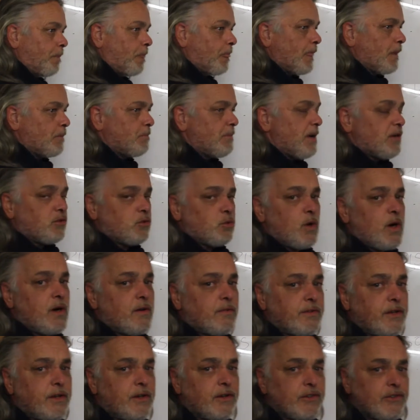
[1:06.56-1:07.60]
About
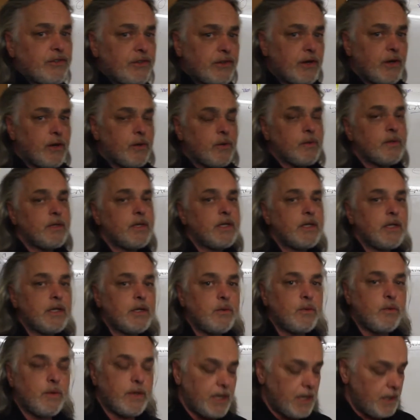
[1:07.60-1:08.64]
12 years ago,
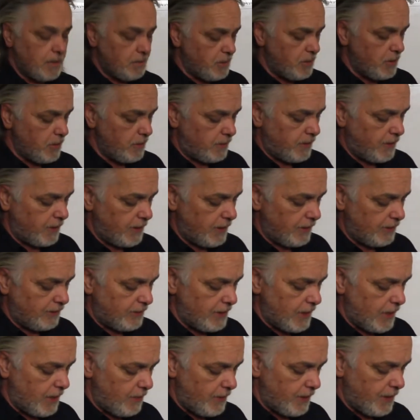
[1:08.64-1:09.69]
when I moved to
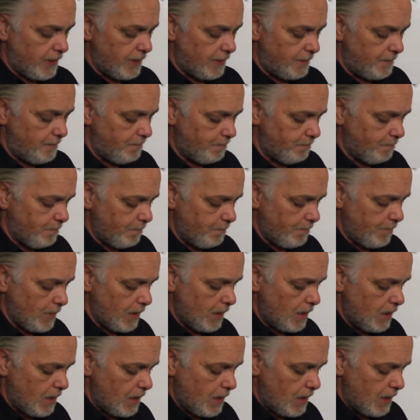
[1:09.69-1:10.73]
this area,
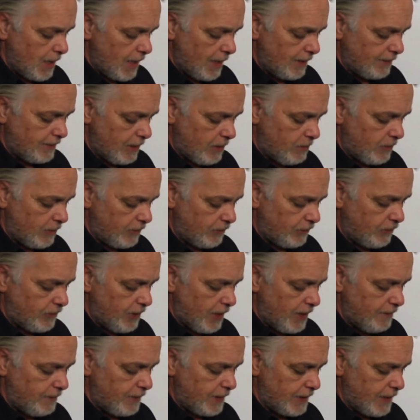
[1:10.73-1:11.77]
as I was
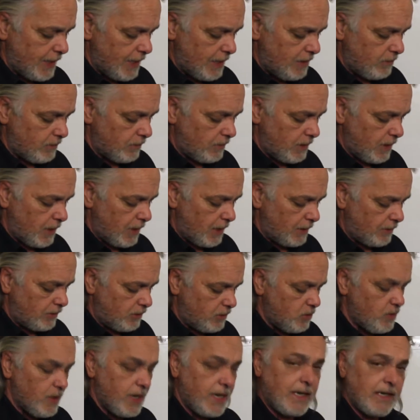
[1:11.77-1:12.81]
driving down
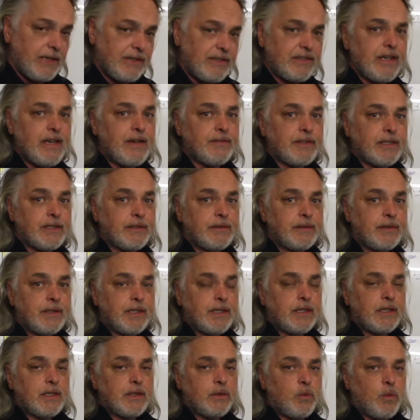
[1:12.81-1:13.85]
287
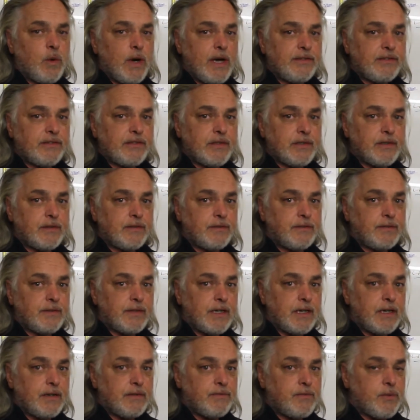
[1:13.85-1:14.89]
west of
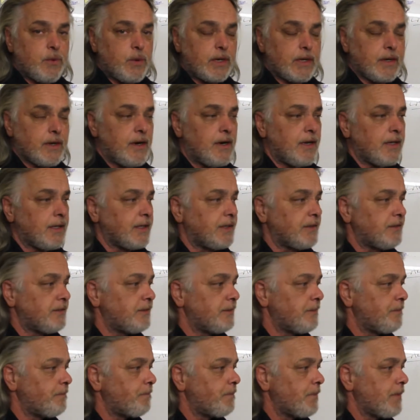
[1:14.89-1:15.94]
Fort Collins,
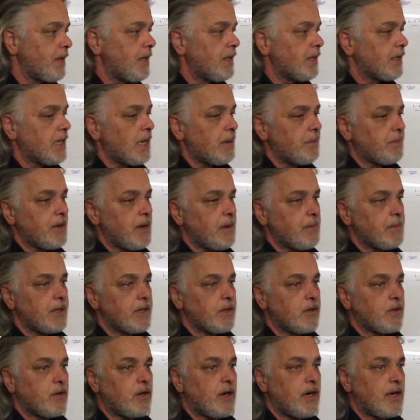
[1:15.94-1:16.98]
kept coming
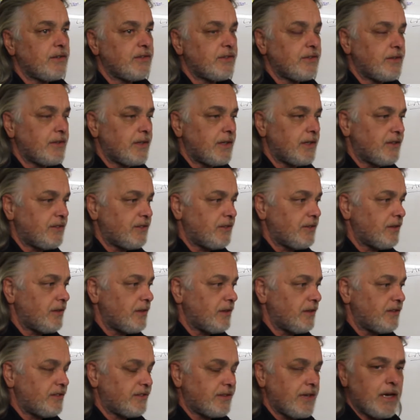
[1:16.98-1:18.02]
across this
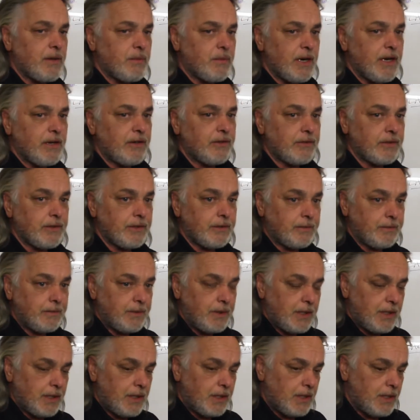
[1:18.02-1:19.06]
styration
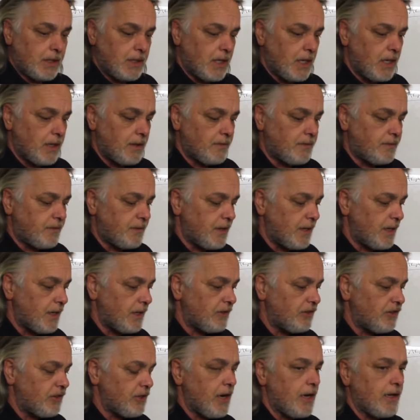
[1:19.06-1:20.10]
of
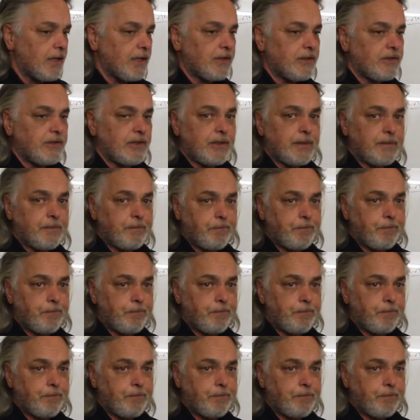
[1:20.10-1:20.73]
geology.